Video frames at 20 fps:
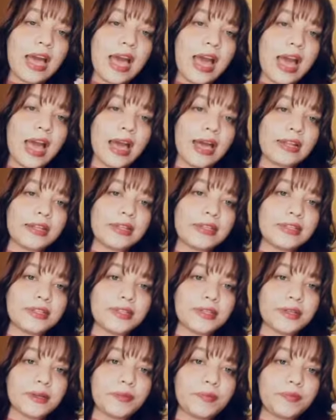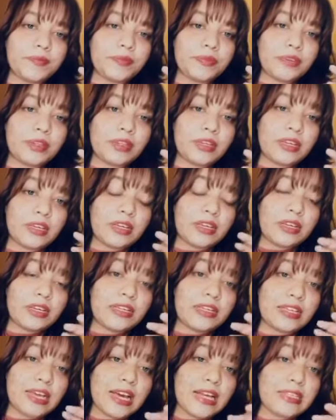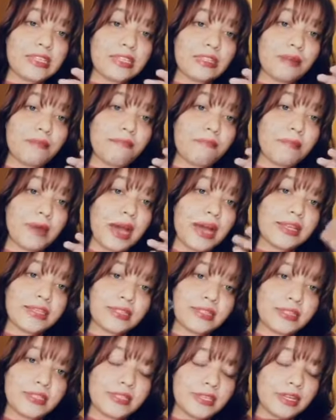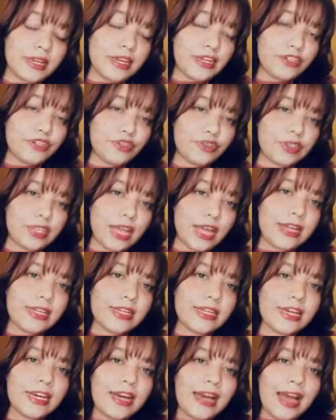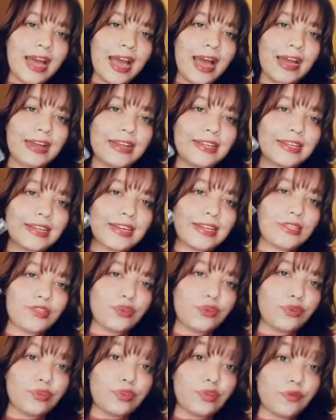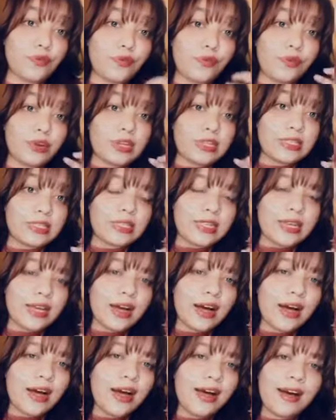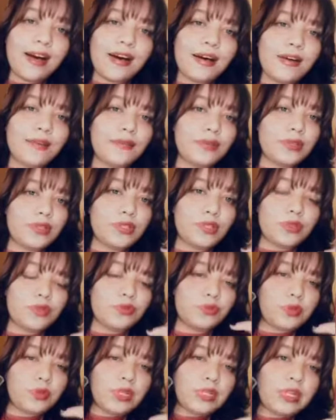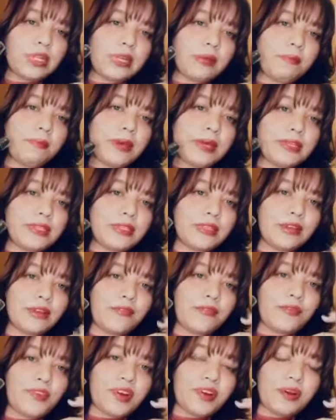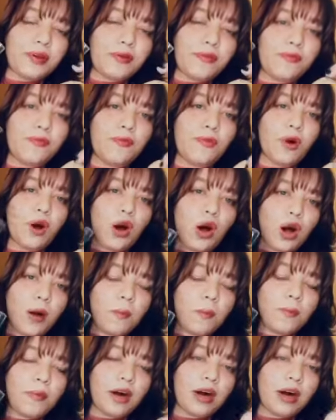and it has musk into that. It has also freesia, which really makes it very warm,